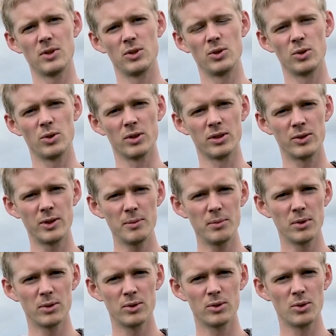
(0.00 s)
to
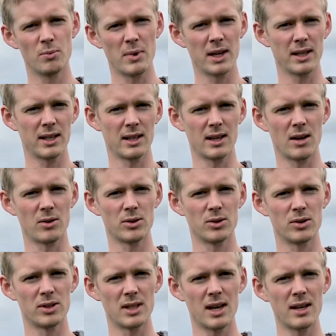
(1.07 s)
contribute to making our
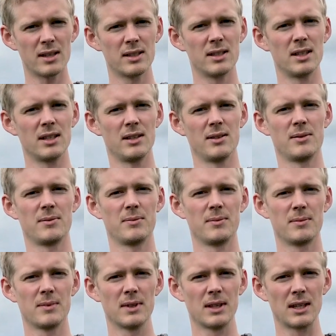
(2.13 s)
society
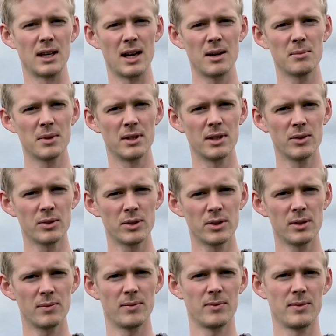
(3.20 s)
climate
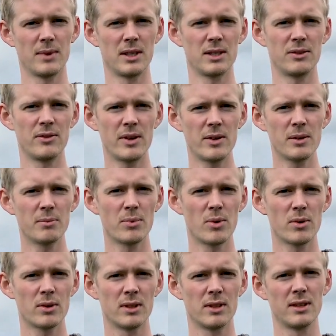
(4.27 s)
neutral, it's very
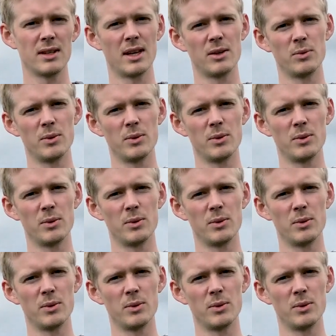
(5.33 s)
important that